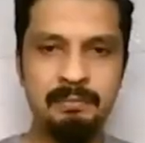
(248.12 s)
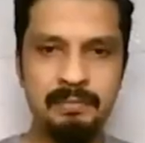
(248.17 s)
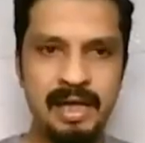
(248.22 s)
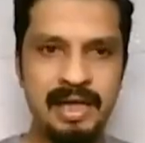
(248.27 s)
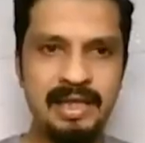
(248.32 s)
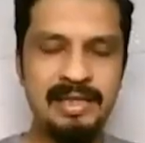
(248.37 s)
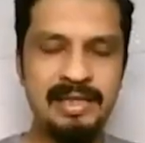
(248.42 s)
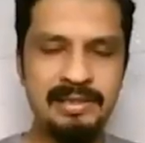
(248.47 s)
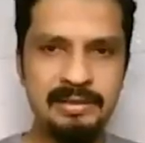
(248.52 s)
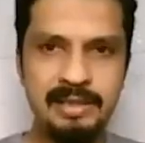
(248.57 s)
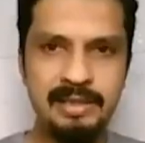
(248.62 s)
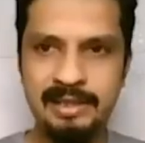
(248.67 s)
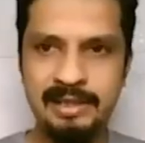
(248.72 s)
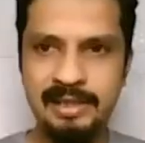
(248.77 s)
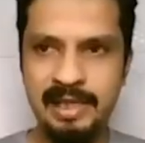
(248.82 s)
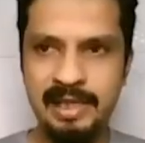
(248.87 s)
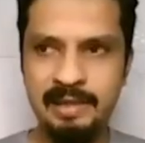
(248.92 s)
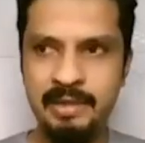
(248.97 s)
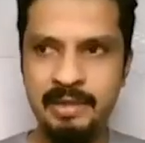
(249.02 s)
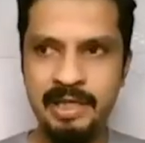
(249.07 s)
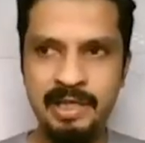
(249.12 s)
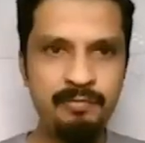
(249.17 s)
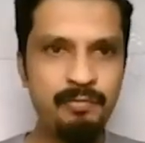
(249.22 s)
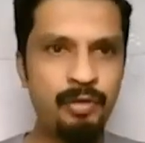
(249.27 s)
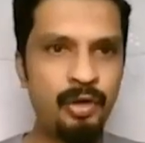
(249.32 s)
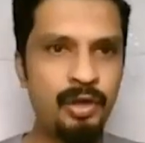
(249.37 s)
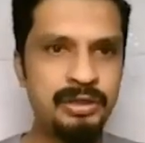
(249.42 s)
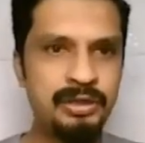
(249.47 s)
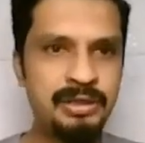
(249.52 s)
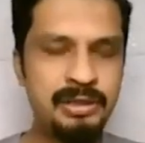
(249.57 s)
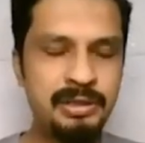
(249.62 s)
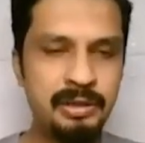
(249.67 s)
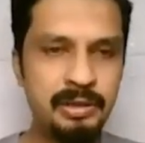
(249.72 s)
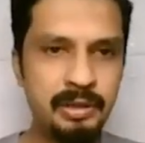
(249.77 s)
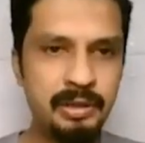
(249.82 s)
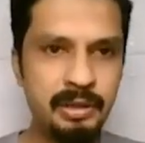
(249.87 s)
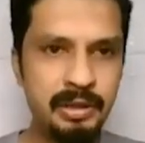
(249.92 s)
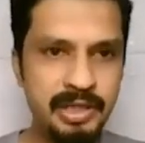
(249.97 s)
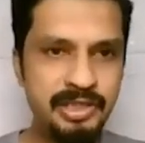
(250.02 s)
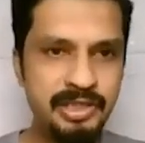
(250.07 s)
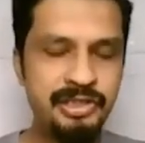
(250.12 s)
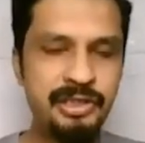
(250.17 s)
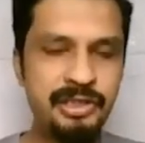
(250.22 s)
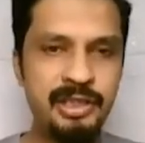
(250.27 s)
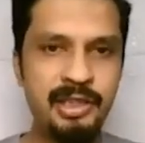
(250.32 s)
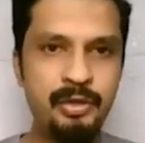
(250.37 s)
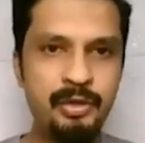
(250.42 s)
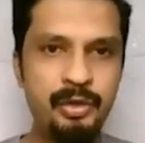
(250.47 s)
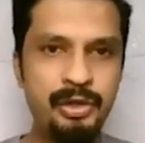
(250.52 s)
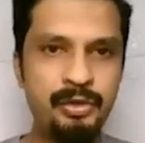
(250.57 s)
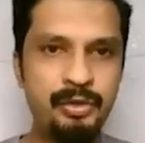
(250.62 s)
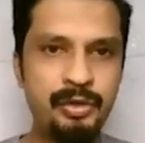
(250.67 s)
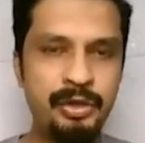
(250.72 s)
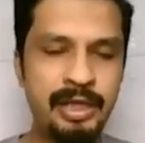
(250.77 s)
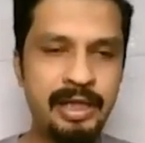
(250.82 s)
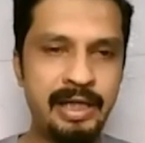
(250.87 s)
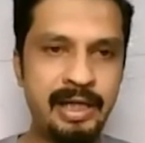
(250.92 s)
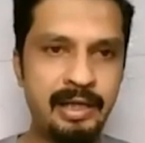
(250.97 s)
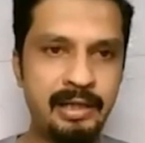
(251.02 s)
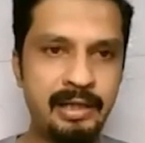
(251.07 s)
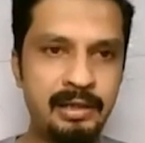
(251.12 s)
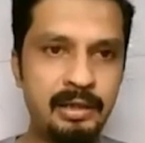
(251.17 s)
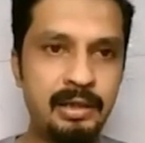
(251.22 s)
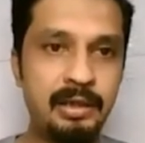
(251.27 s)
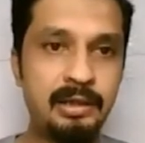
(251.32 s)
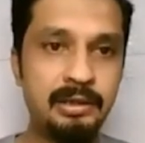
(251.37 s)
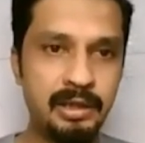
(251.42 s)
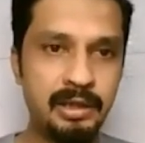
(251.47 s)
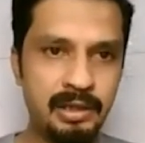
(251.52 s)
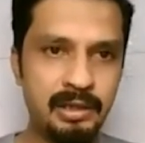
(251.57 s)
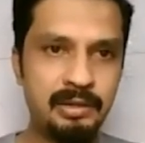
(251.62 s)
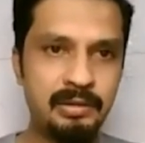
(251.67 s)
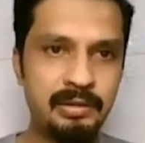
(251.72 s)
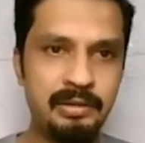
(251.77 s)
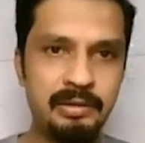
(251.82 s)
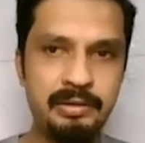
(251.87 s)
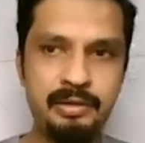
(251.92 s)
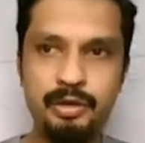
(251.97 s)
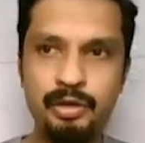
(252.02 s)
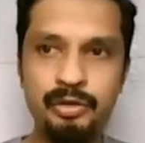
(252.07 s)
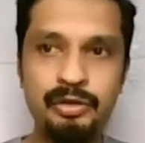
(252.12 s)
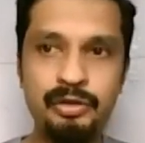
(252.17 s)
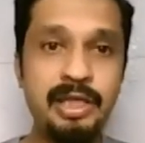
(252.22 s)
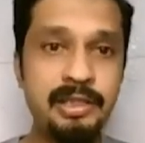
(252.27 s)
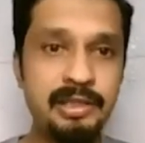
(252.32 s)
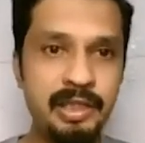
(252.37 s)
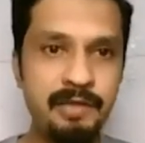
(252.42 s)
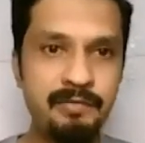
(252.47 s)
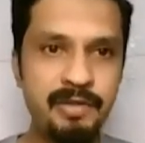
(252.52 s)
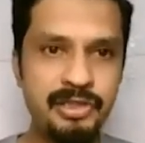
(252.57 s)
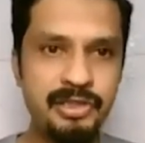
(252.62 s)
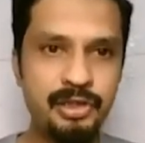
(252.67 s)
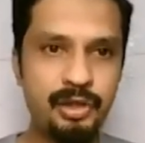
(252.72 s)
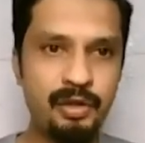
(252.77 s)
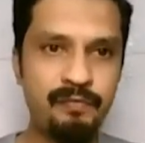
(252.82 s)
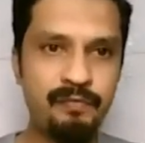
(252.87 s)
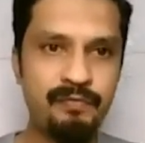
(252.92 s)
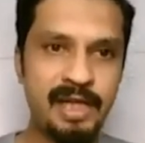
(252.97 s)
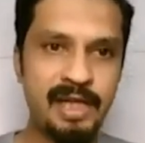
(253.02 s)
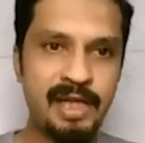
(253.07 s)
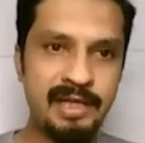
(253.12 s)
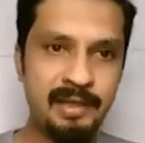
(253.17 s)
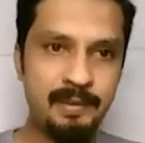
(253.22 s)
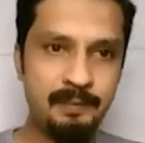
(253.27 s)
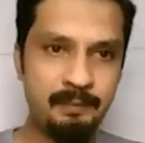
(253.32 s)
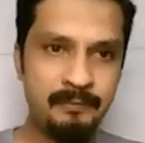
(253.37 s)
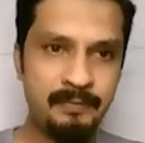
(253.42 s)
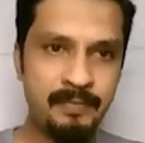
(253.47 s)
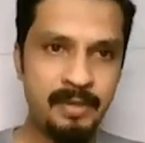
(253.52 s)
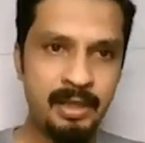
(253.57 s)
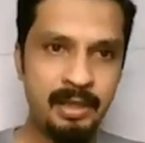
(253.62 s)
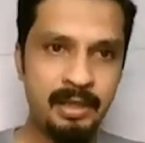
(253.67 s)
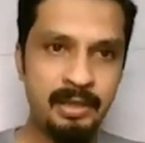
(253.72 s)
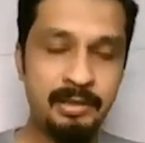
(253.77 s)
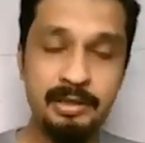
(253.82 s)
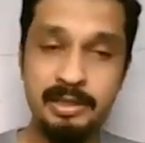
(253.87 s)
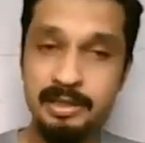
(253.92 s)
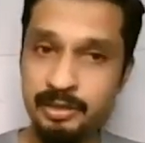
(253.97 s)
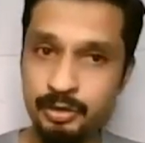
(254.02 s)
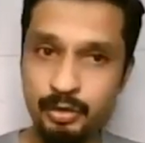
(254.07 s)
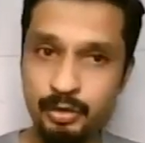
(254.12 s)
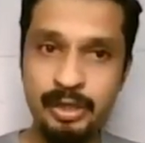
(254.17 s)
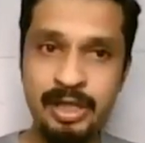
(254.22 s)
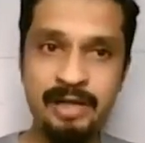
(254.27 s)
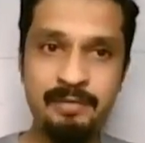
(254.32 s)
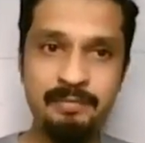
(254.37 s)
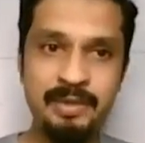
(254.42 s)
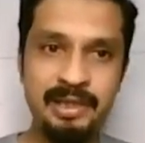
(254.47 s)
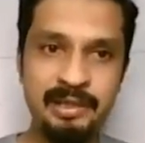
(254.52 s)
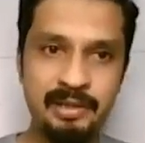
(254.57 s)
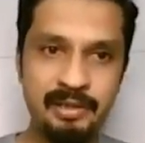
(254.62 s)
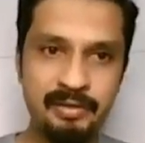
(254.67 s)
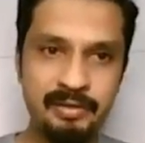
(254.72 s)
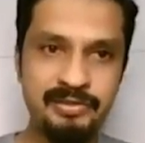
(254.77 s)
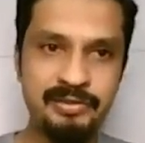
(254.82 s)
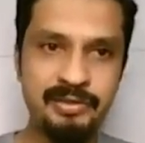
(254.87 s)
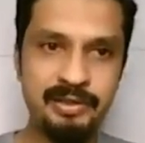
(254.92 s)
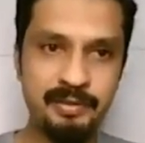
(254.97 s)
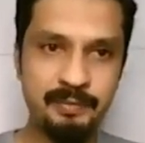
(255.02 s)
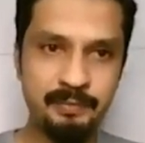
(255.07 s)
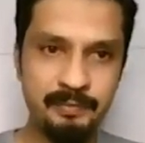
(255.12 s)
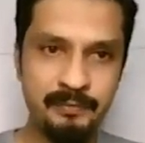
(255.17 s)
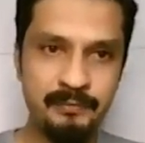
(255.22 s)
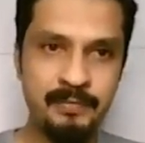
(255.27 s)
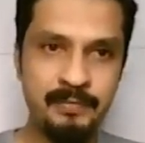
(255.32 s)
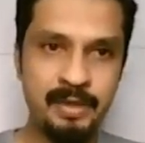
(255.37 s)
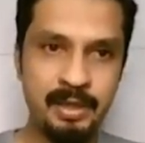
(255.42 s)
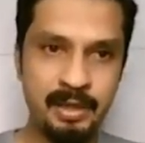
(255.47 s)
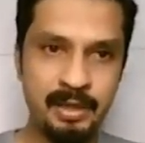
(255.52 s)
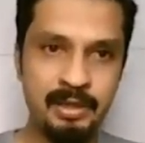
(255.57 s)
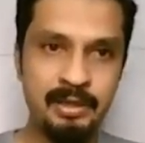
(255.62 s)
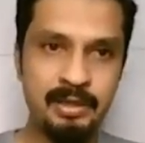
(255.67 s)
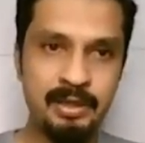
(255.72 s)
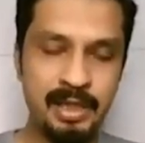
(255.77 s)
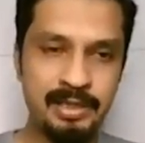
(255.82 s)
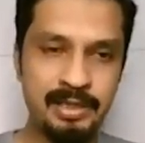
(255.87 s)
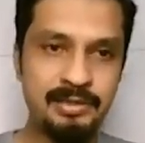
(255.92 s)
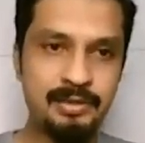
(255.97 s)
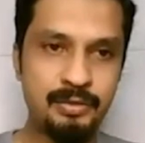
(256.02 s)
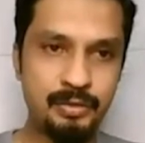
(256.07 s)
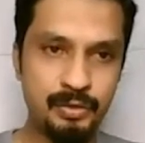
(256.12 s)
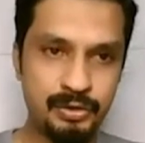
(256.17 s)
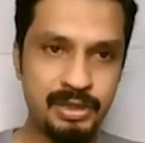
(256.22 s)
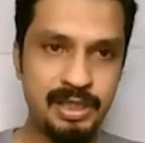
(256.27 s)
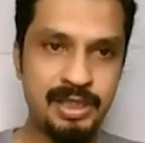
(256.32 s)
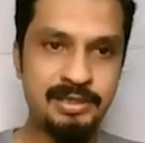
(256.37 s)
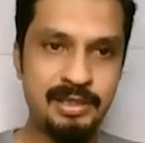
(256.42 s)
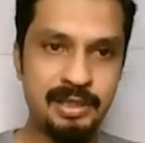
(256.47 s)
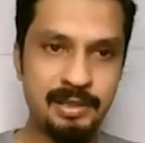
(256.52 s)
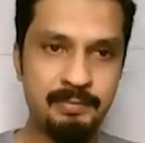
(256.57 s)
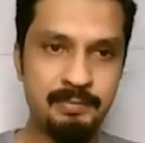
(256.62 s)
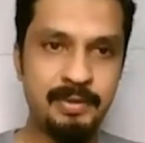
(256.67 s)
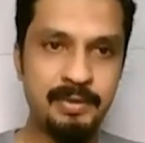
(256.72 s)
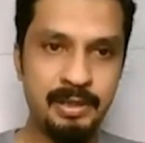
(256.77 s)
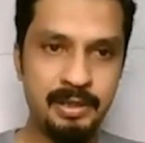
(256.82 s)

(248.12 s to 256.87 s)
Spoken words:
I guess that time he was initially going to direct the Hindi version of Guide. This could have been the reason, Raj Khosla sir.